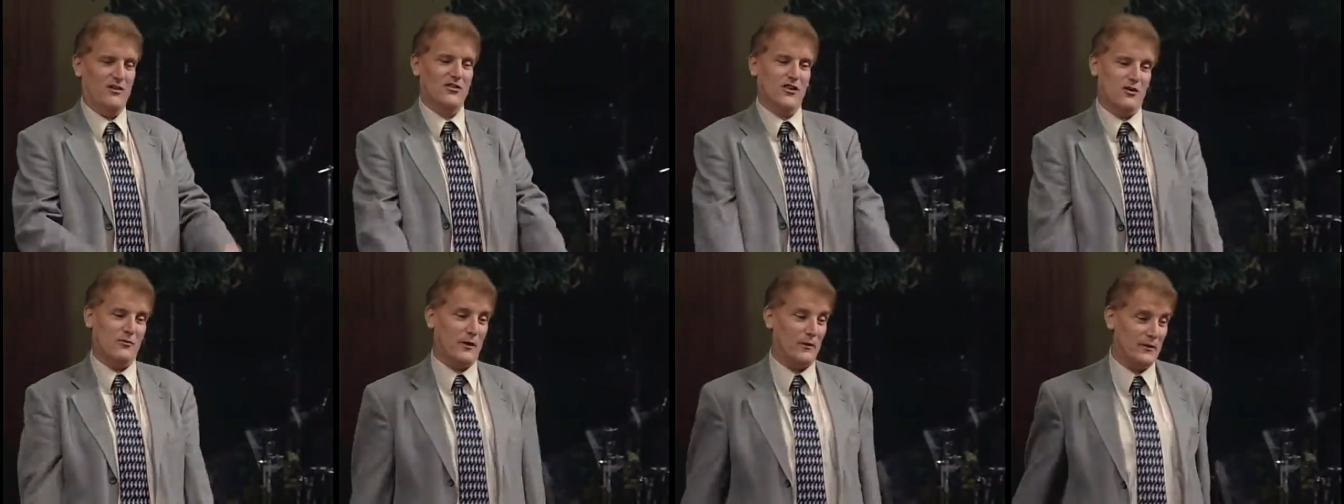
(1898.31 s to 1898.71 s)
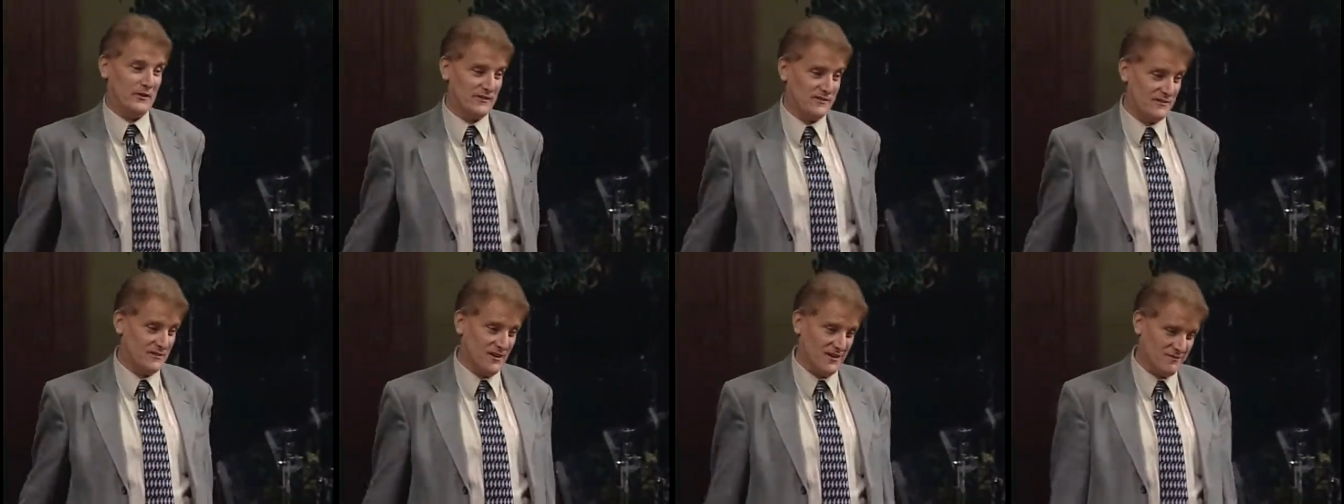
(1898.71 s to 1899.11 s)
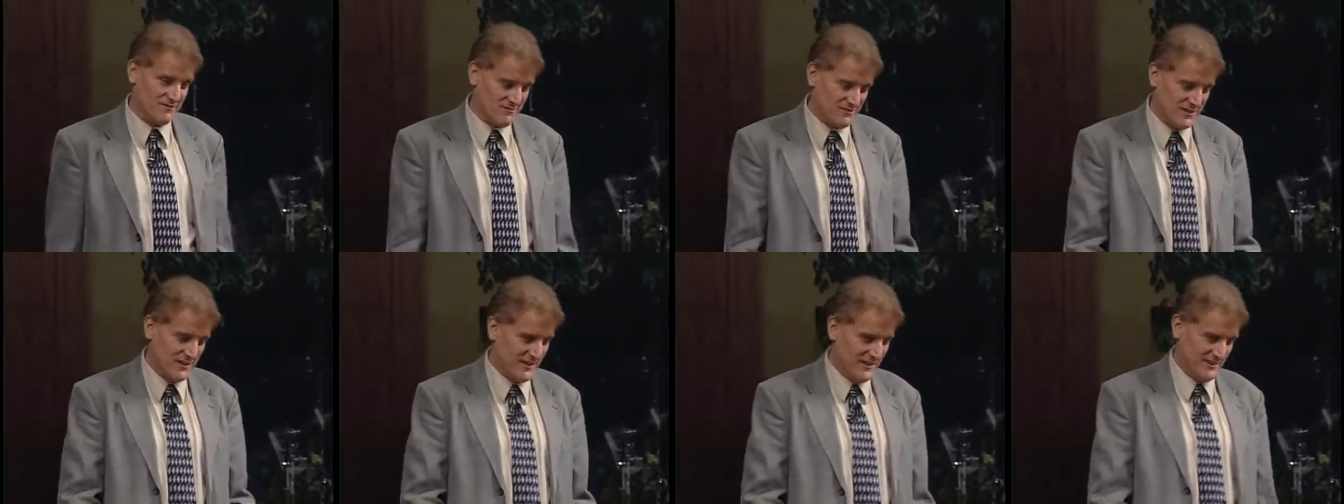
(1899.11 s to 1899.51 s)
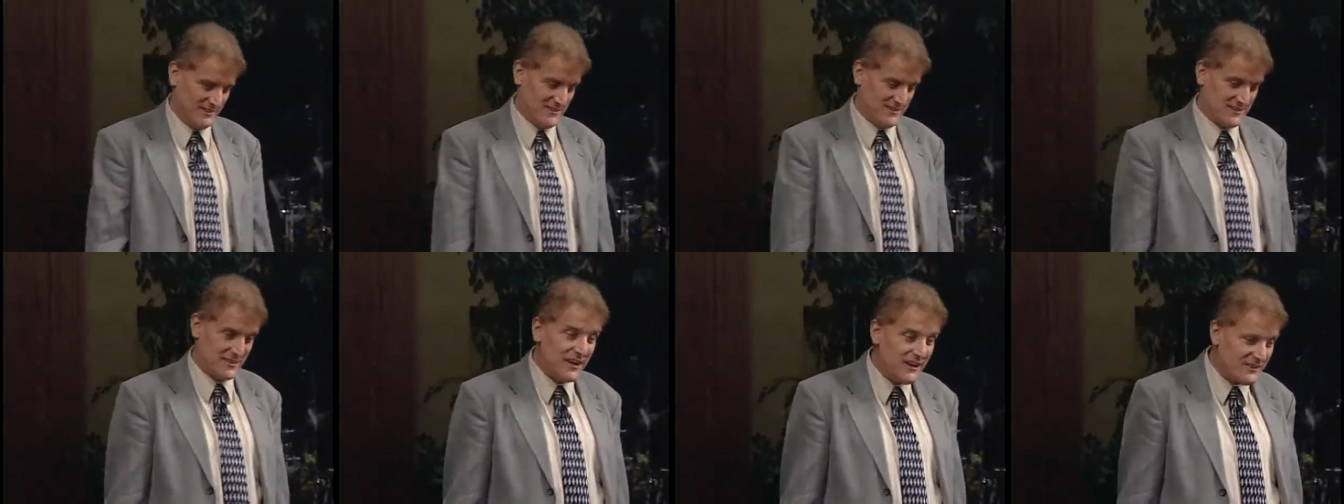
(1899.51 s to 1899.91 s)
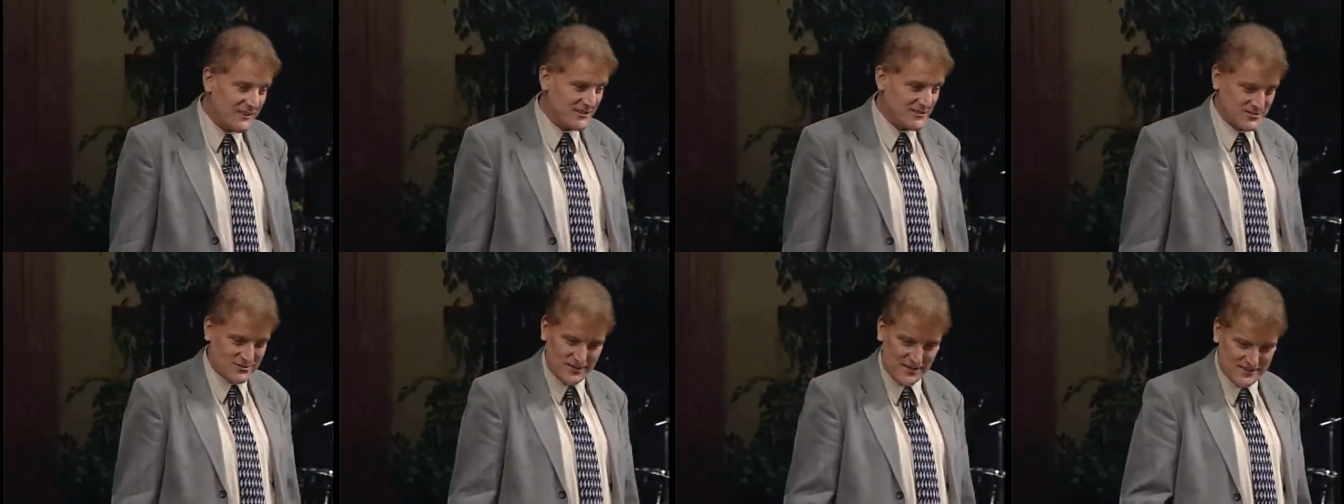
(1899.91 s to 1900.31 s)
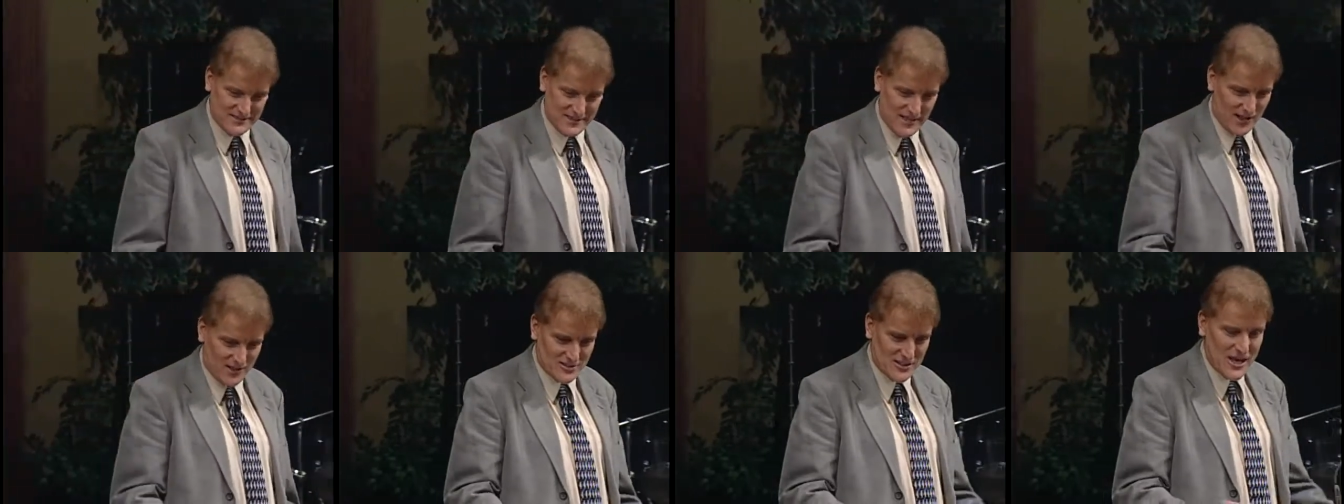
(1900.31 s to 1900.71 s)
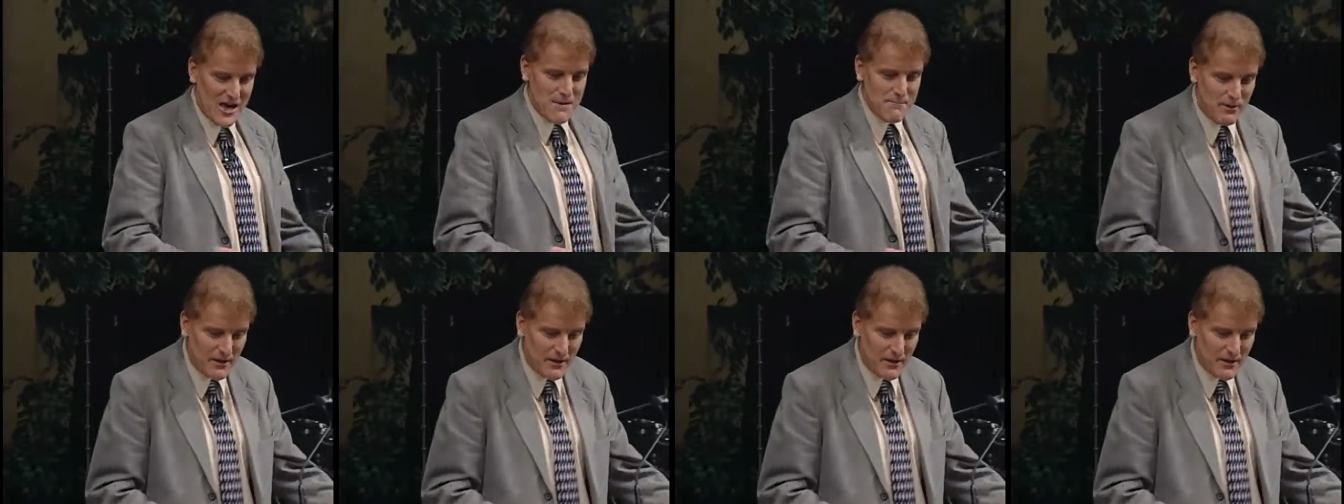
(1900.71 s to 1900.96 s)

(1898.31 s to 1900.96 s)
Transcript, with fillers: although we would not really say this to ourselves,